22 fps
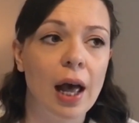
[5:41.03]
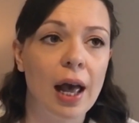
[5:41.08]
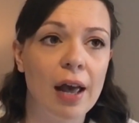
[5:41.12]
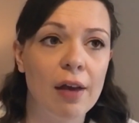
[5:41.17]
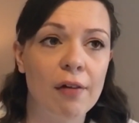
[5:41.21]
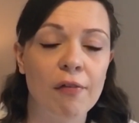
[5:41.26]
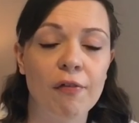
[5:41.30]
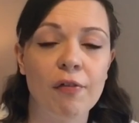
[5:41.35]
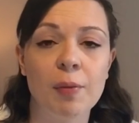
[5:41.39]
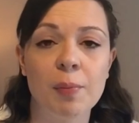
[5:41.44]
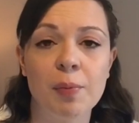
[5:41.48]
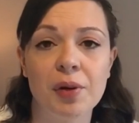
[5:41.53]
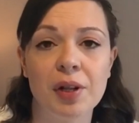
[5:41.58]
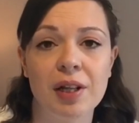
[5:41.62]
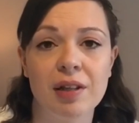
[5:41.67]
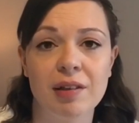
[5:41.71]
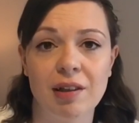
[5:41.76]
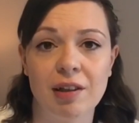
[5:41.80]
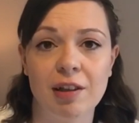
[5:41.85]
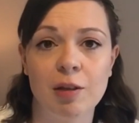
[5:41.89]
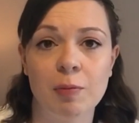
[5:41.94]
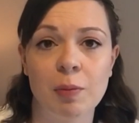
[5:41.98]

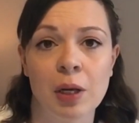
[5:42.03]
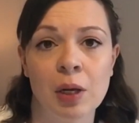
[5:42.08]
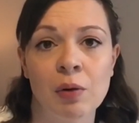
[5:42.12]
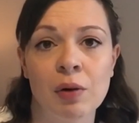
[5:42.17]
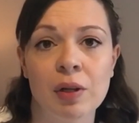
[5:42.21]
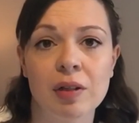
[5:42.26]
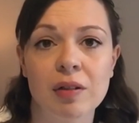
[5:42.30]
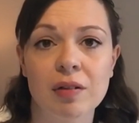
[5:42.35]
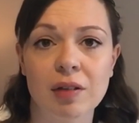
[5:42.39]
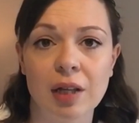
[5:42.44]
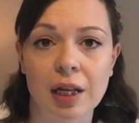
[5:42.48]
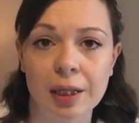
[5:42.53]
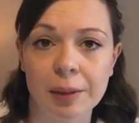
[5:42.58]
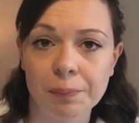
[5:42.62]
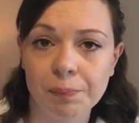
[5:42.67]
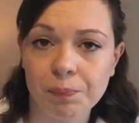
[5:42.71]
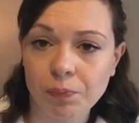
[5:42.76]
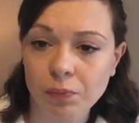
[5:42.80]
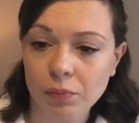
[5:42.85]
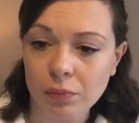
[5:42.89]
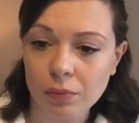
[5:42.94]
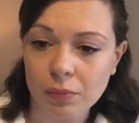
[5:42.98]
Everybody's experienced
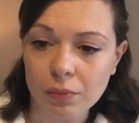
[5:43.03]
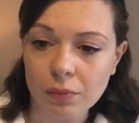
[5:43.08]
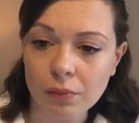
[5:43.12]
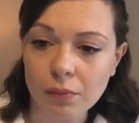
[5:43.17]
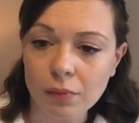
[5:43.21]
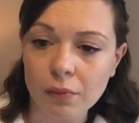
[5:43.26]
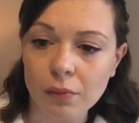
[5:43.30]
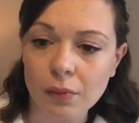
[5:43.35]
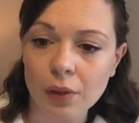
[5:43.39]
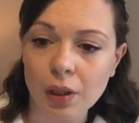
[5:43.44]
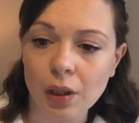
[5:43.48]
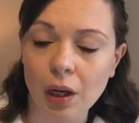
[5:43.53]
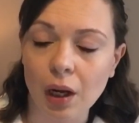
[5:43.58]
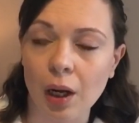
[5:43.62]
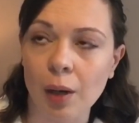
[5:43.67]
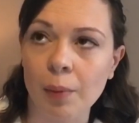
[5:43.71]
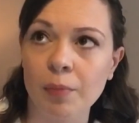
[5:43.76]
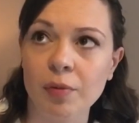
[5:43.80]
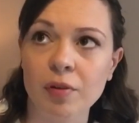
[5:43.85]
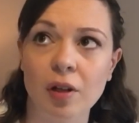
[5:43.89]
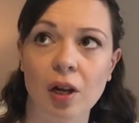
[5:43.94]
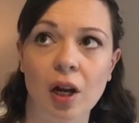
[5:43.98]

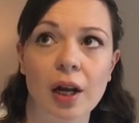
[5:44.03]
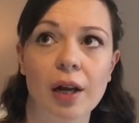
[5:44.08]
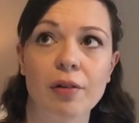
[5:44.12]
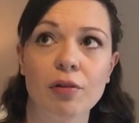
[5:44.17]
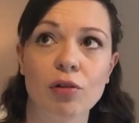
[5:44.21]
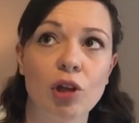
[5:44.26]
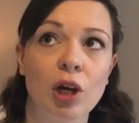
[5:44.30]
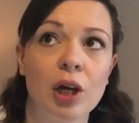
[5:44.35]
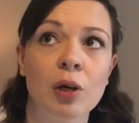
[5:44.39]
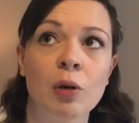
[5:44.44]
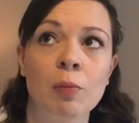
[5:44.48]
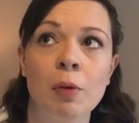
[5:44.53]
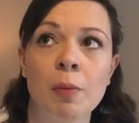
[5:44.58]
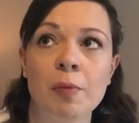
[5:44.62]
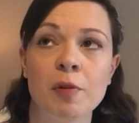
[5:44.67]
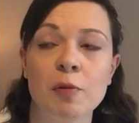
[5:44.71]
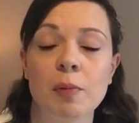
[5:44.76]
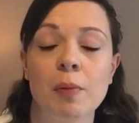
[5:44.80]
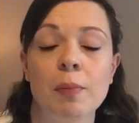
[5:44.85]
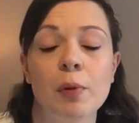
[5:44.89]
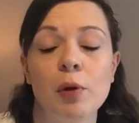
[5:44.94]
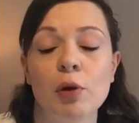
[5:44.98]
it. So like Channel Mum
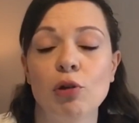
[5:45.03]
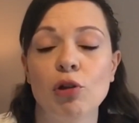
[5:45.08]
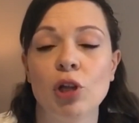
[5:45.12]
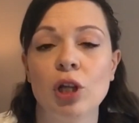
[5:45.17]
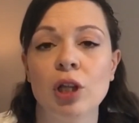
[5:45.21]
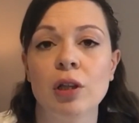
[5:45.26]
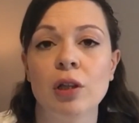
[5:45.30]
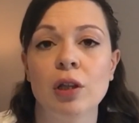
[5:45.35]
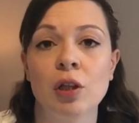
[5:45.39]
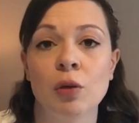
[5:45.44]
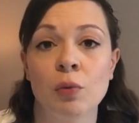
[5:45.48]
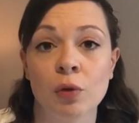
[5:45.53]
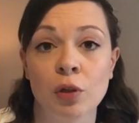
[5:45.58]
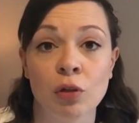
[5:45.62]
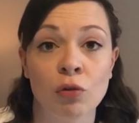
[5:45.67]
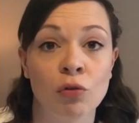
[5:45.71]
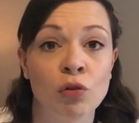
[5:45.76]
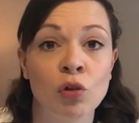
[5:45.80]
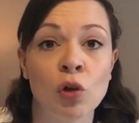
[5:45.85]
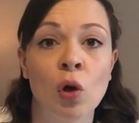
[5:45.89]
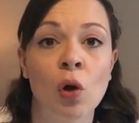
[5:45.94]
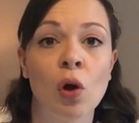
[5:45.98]
has been pushing, you're
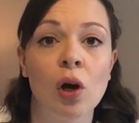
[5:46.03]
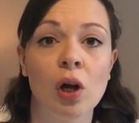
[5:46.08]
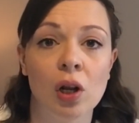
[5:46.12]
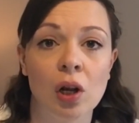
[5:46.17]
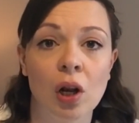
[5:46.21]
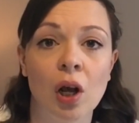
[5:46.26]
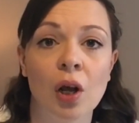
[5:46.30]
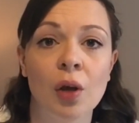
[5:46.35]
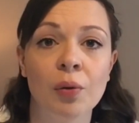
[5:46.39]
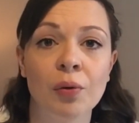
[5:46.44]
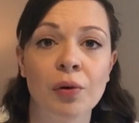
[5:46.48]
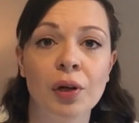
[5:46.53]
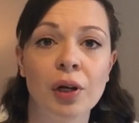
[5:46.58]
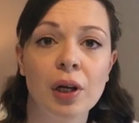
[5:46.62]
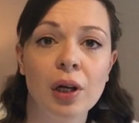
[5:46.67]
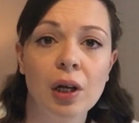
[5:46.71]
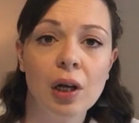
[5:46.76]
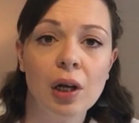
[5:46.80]
not alone.